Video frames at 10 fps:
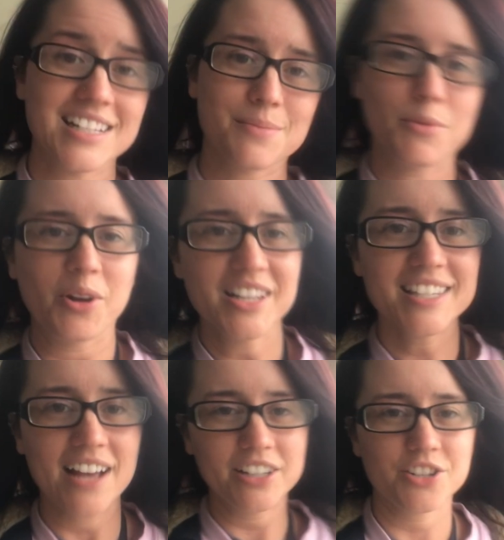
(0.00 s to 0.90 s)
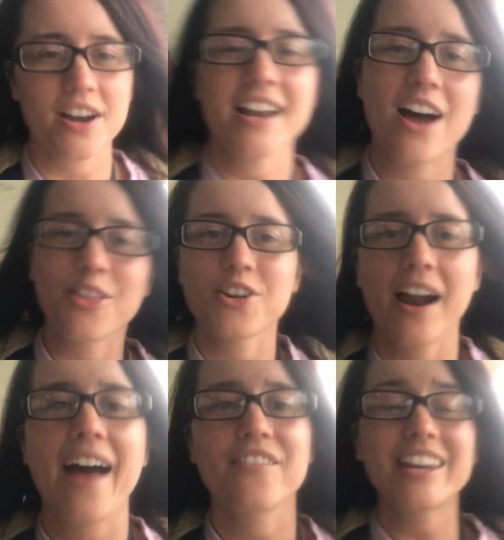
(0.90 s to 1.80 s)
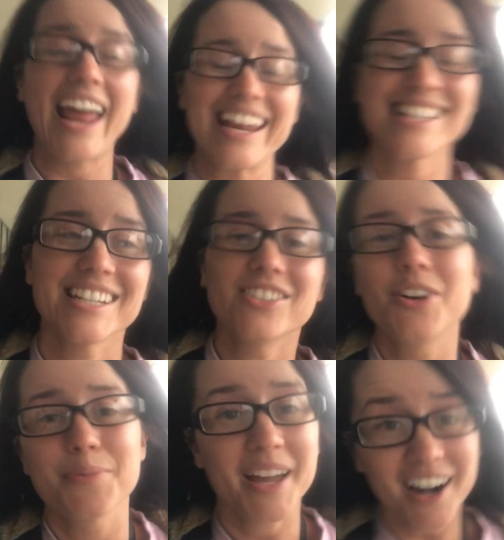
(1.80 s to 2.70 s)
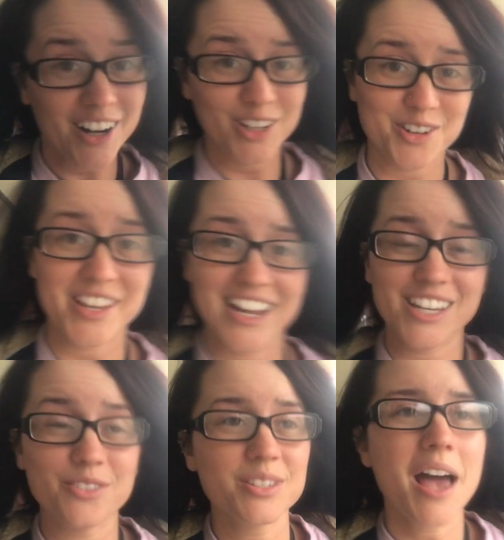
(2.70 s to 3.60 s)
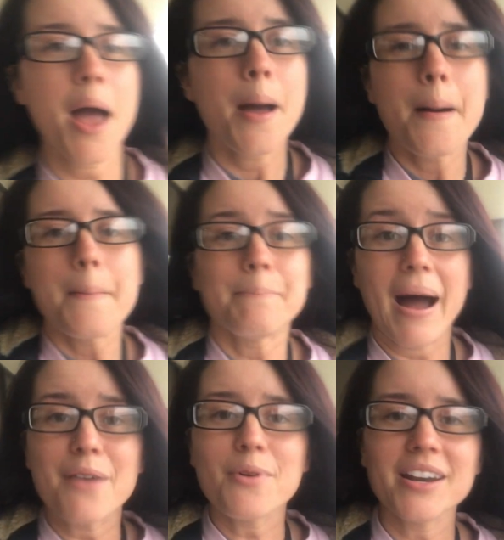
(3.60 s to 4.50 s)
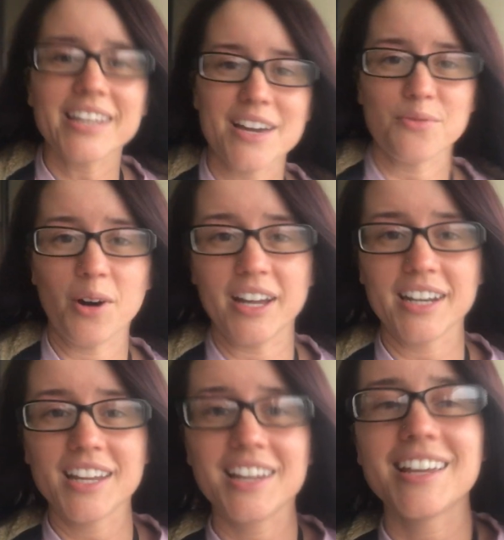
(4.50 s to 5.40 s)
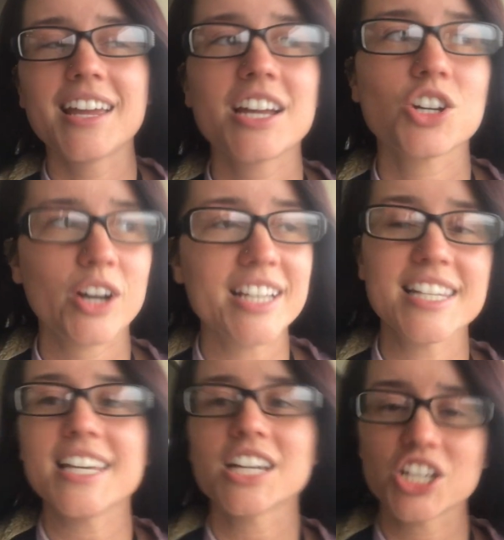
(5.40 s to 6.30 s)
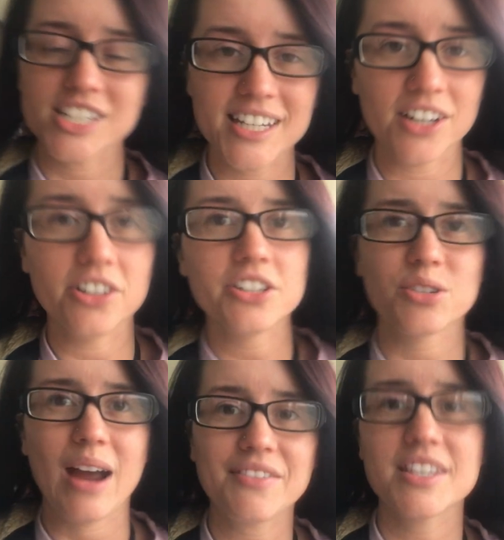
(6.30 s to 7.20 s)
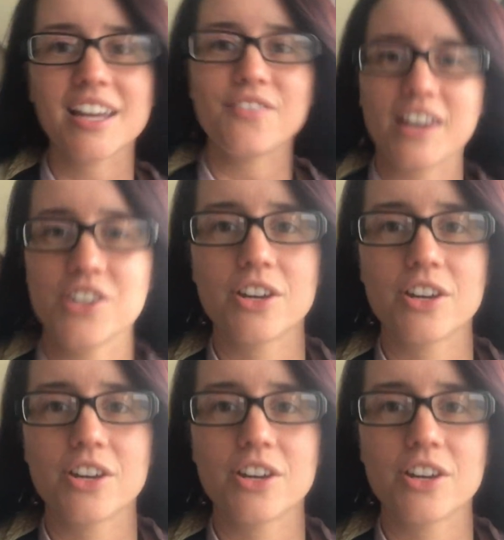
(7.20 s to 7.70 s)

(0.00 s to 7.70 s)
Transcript: Guys, I'm going to Sally's right now. They're having a deal on the hair color that I use. Buy one, get one. Crazy good deal. So I have to take advantage